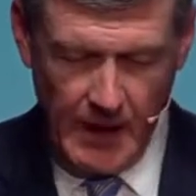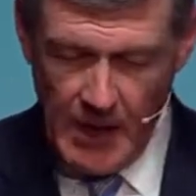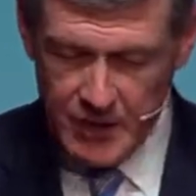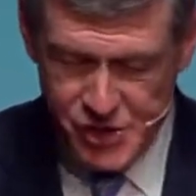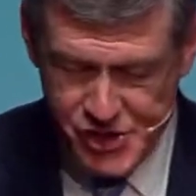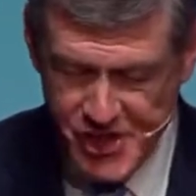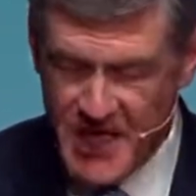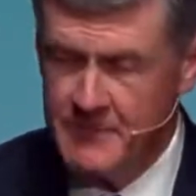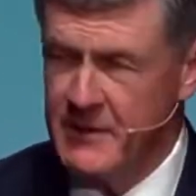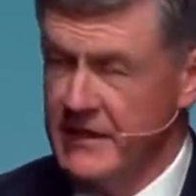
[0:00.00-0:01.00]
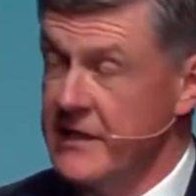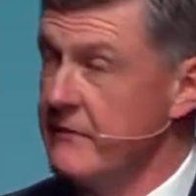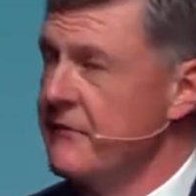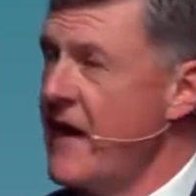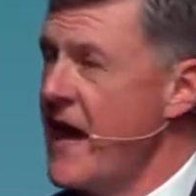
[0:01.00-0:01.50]
Unashamedly,
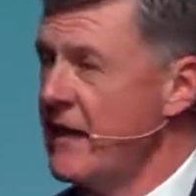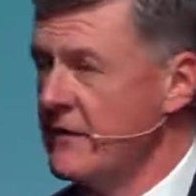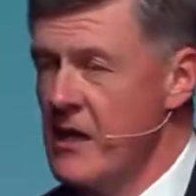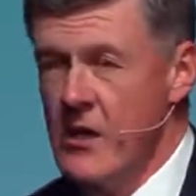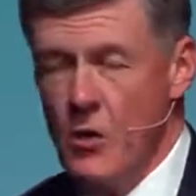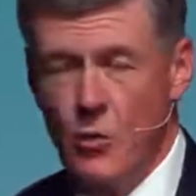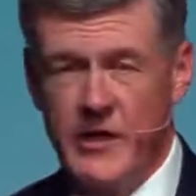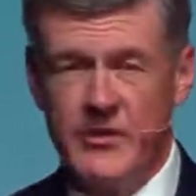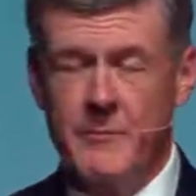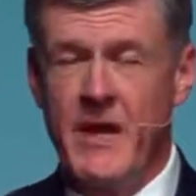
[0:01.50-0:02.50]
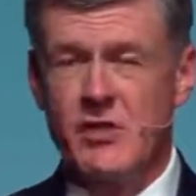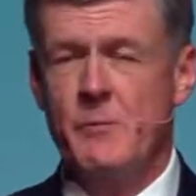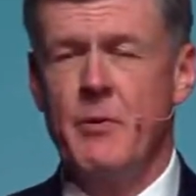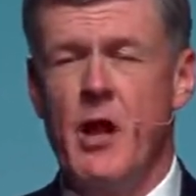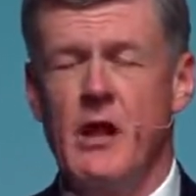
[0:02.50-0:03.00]
in fact, when the
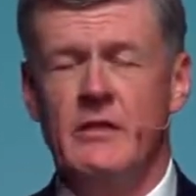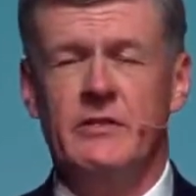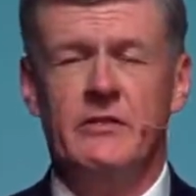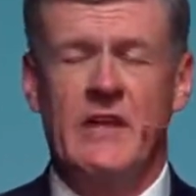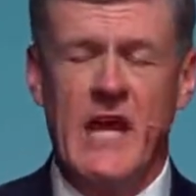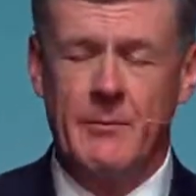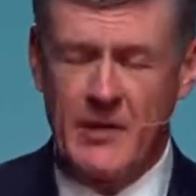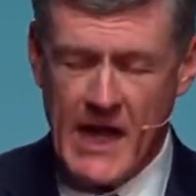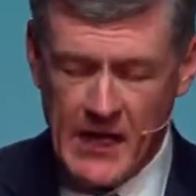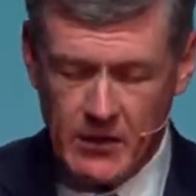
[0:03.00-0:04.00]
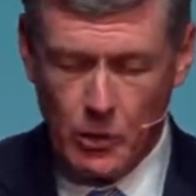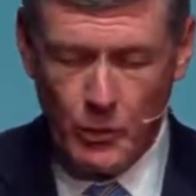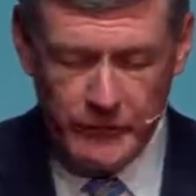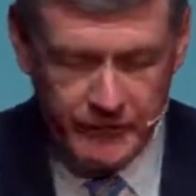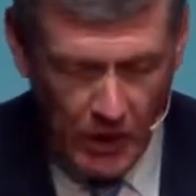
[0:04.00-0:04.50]
Metropolitan Tabernacle
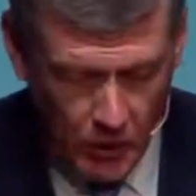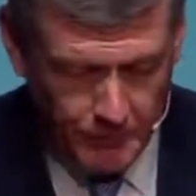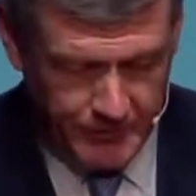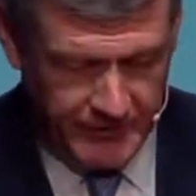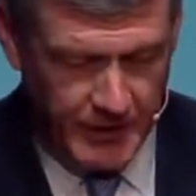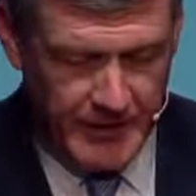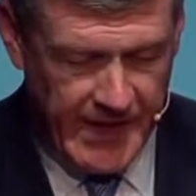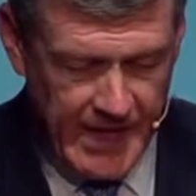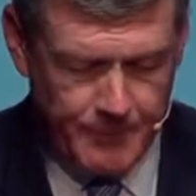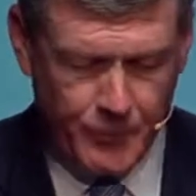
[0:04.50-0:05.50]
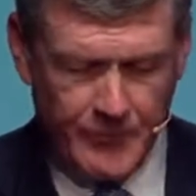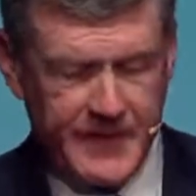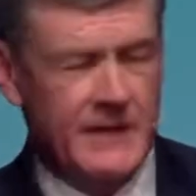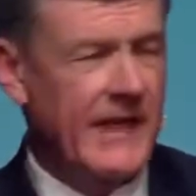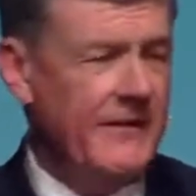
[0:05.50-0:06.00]
was opened on April
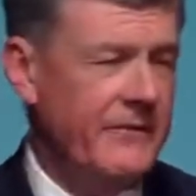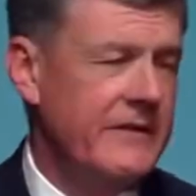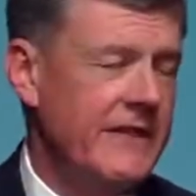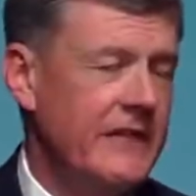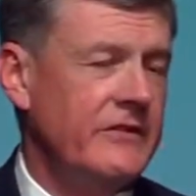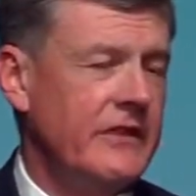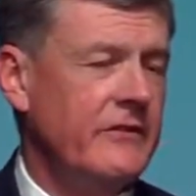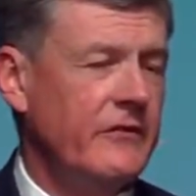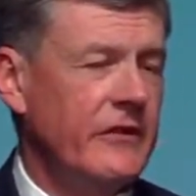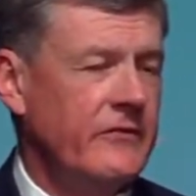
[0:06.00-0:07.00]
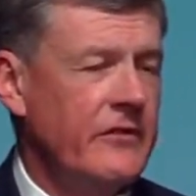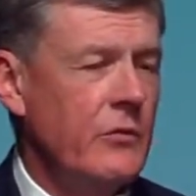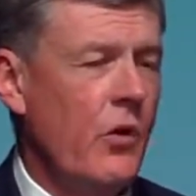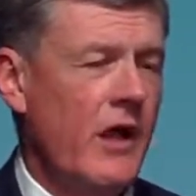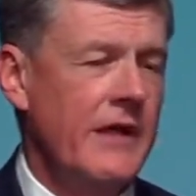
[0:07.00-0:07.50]
the 11th,
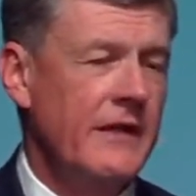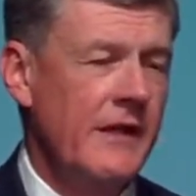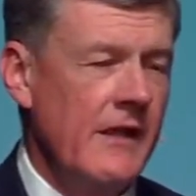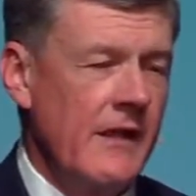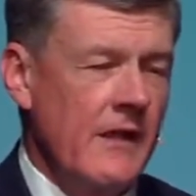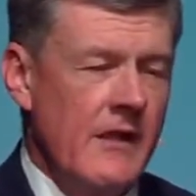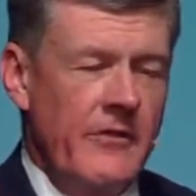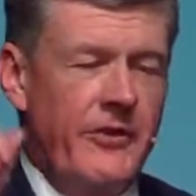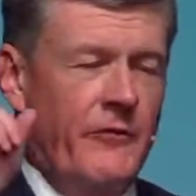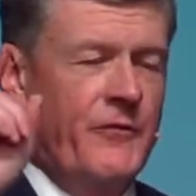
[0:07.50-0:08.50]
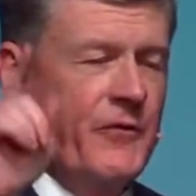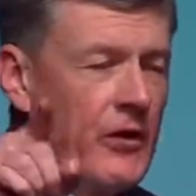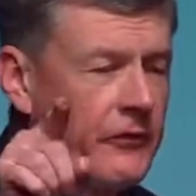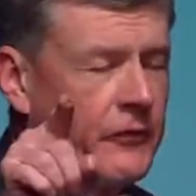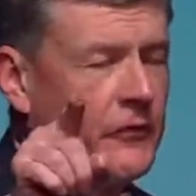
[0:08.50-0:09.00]
1861, the
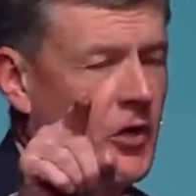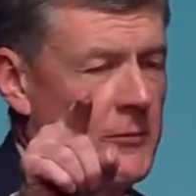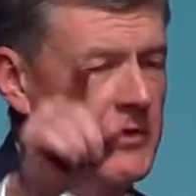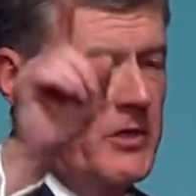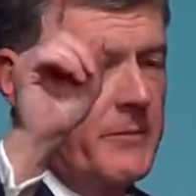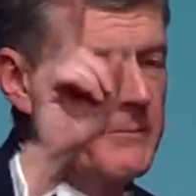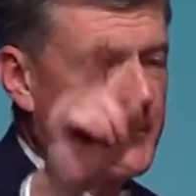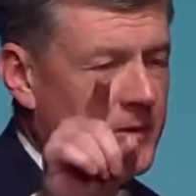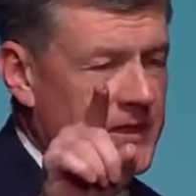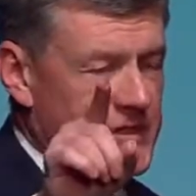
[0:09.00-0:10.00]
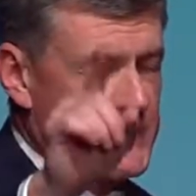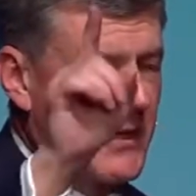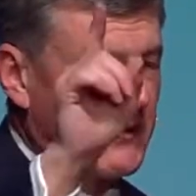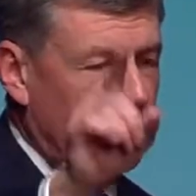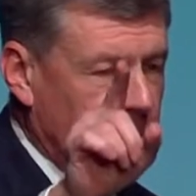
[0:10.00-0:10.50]
first sermon to be preached
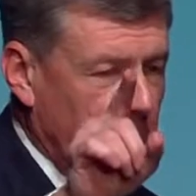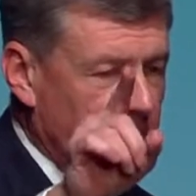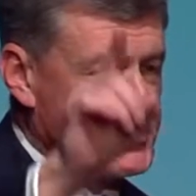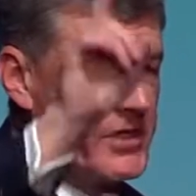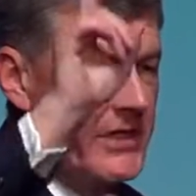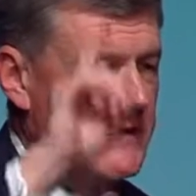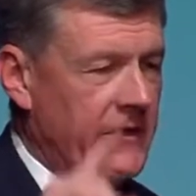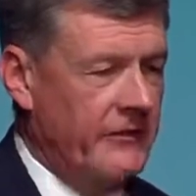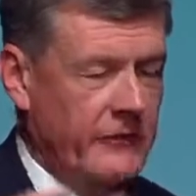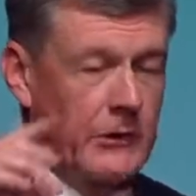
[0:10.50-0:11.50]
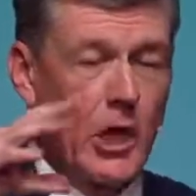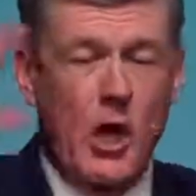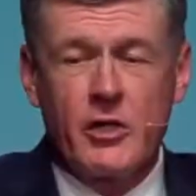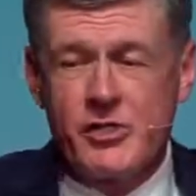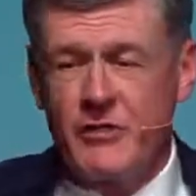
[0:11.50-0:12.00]
by Spurgeon in this
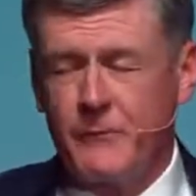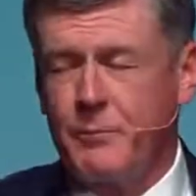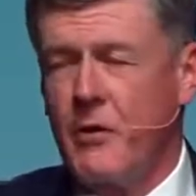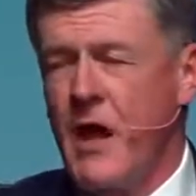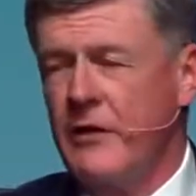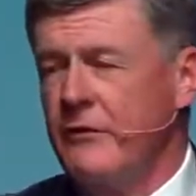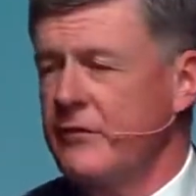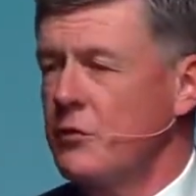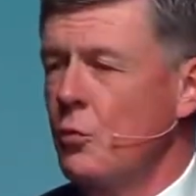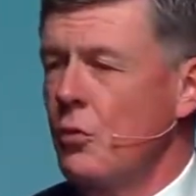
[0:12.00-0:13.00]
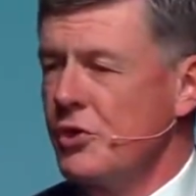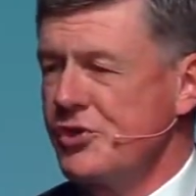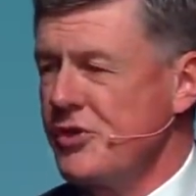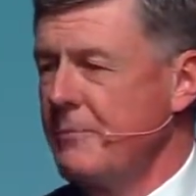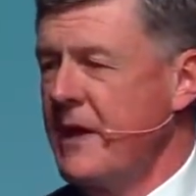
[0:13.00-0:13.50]
largest Protestant
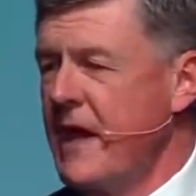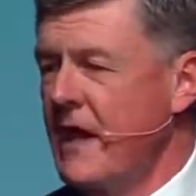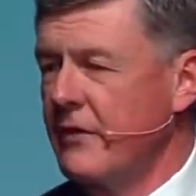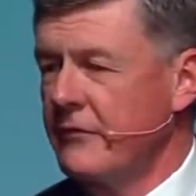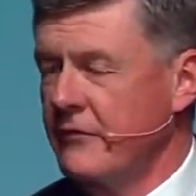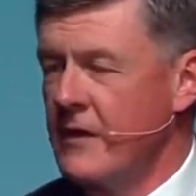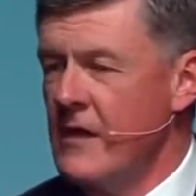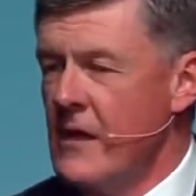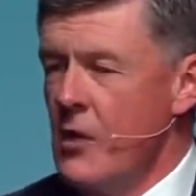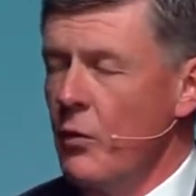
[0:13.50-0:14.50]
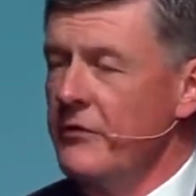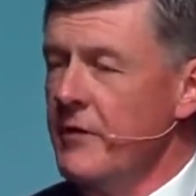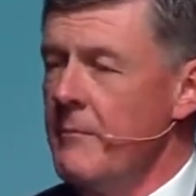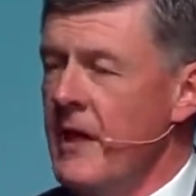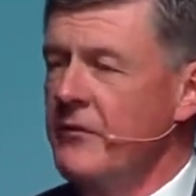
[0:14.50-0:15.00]
worship house was
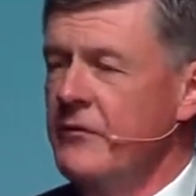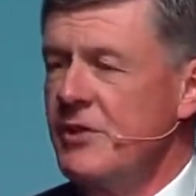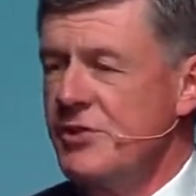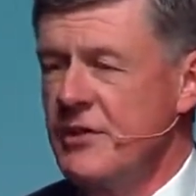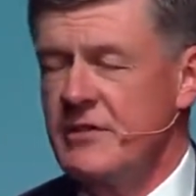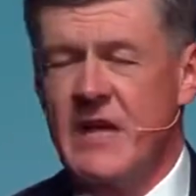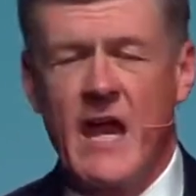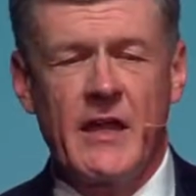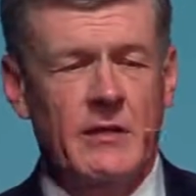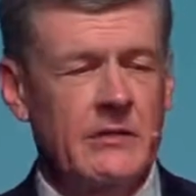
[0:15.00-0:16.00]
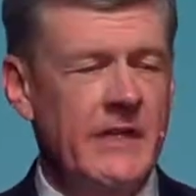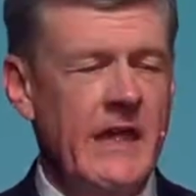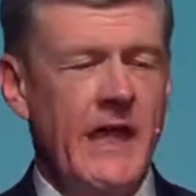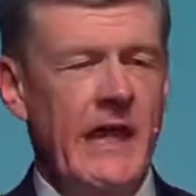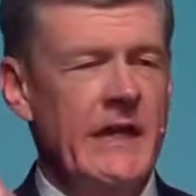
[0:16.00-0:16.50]
a message entitled
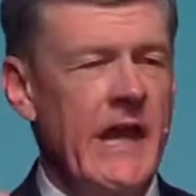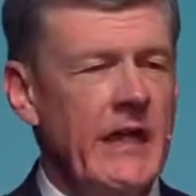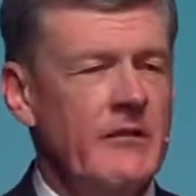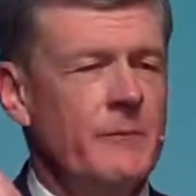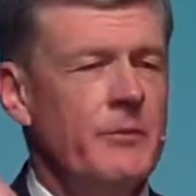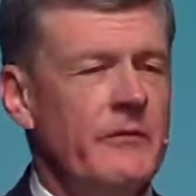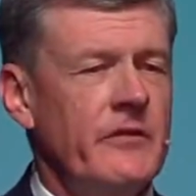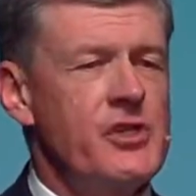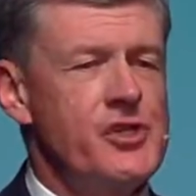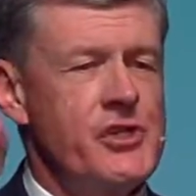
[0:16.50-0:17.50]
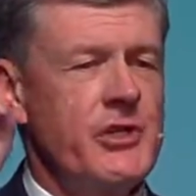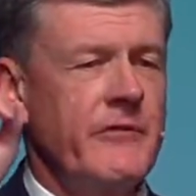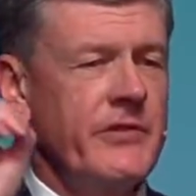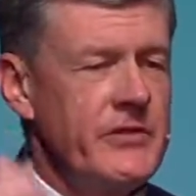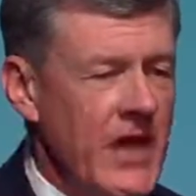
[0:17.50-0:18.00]
An Exposition
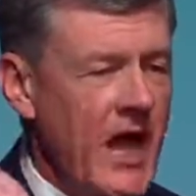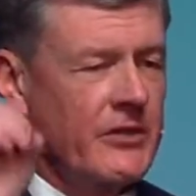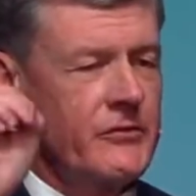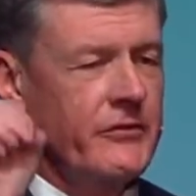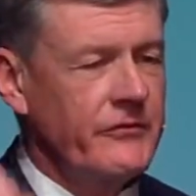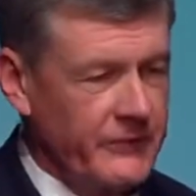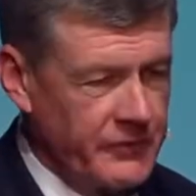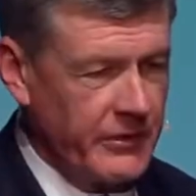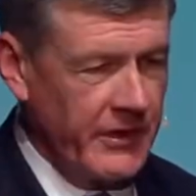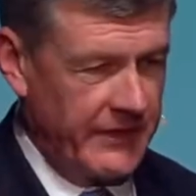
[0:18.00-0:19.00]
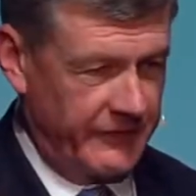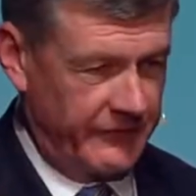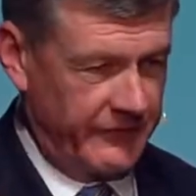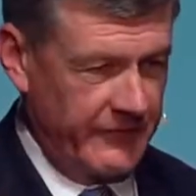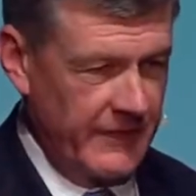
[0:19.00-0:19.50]
of the Doctrines of
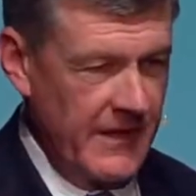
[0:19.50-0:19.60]
Grace.